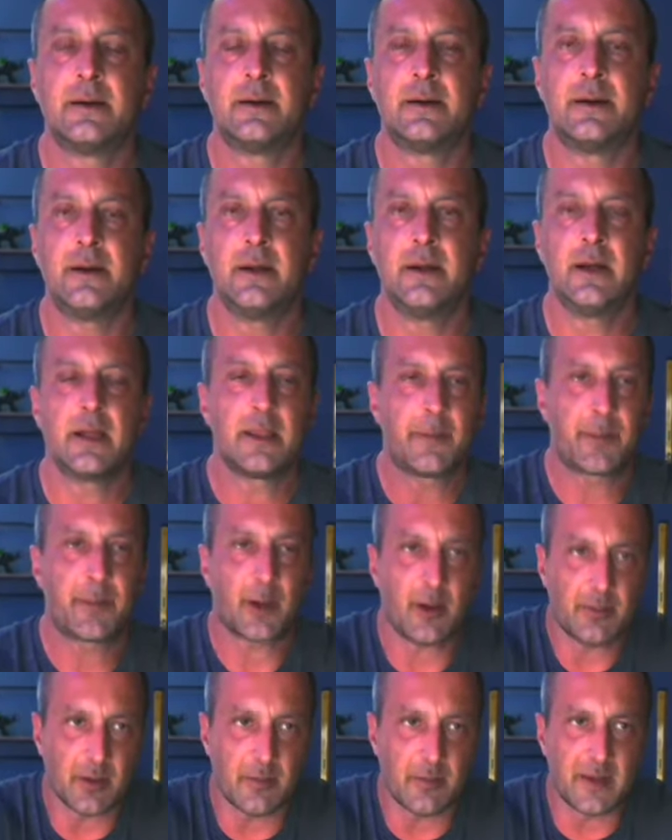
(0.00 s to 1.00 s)
Right? The
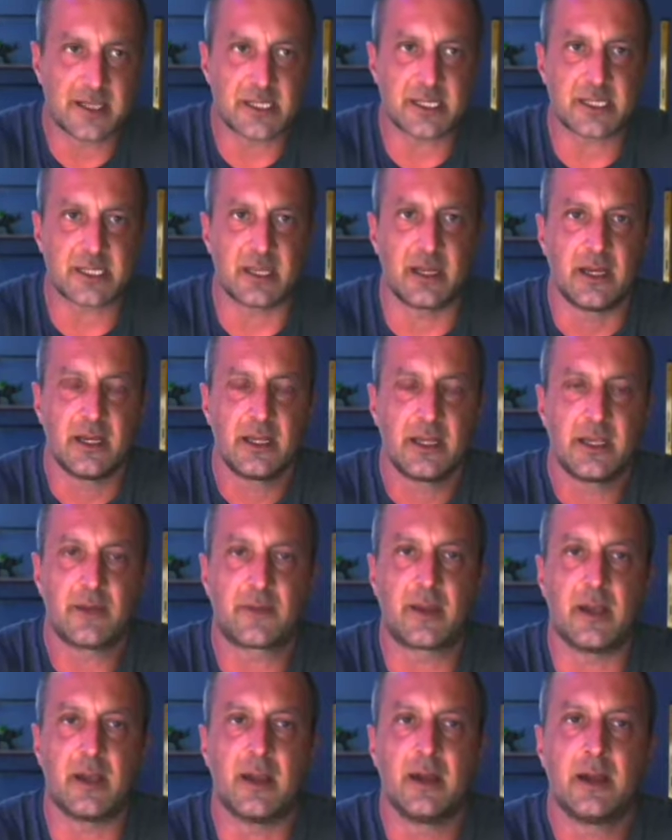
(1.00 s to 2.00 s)
problem is that
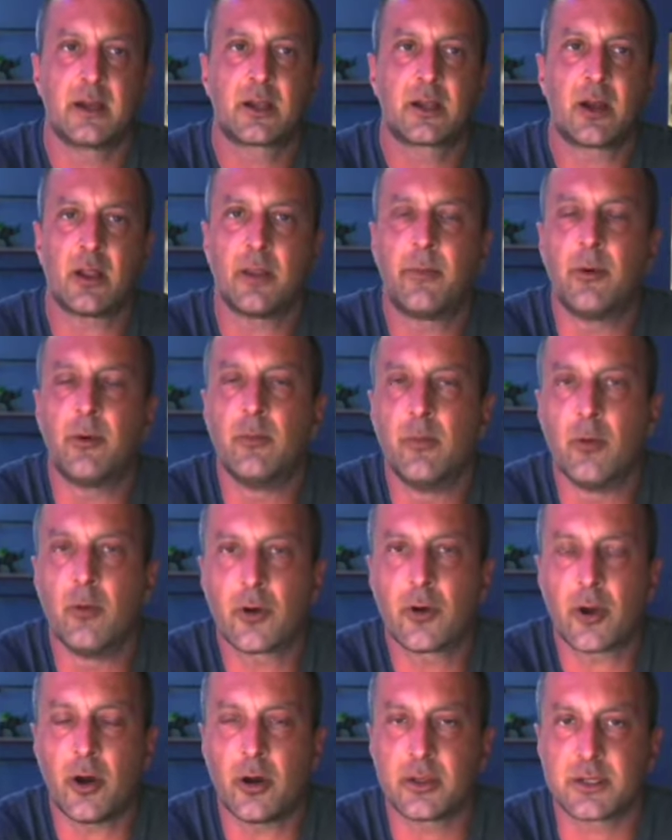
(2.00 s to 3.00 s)
you've got gullible
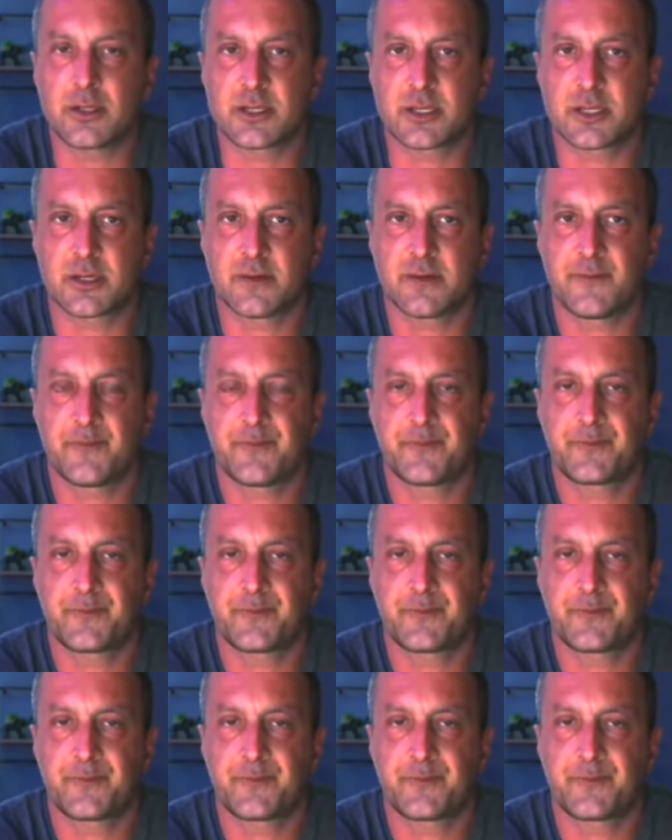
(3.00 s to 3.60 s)
morons